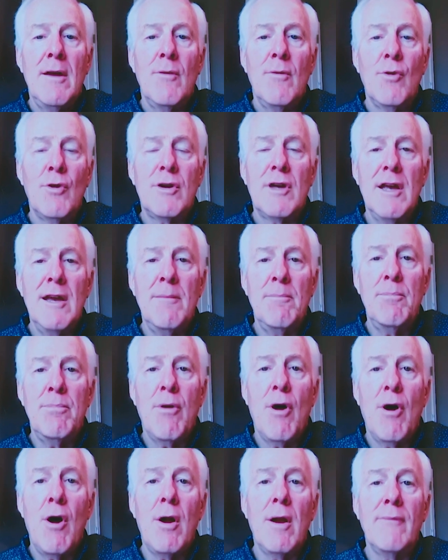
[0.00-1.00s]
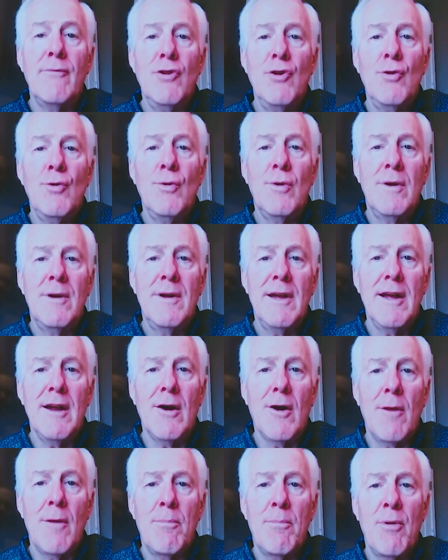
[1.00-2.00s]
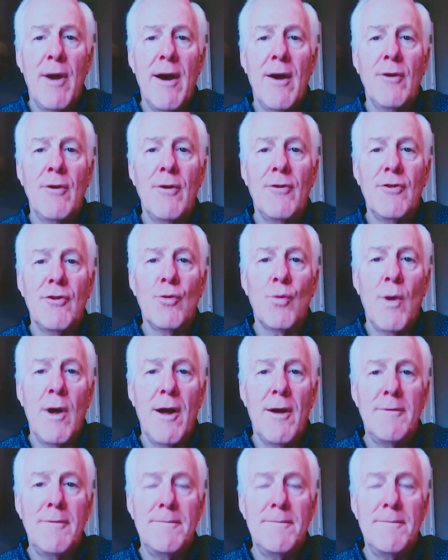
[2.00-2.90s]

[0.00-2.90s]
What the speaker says: we'll keep all of you in our prayers as well.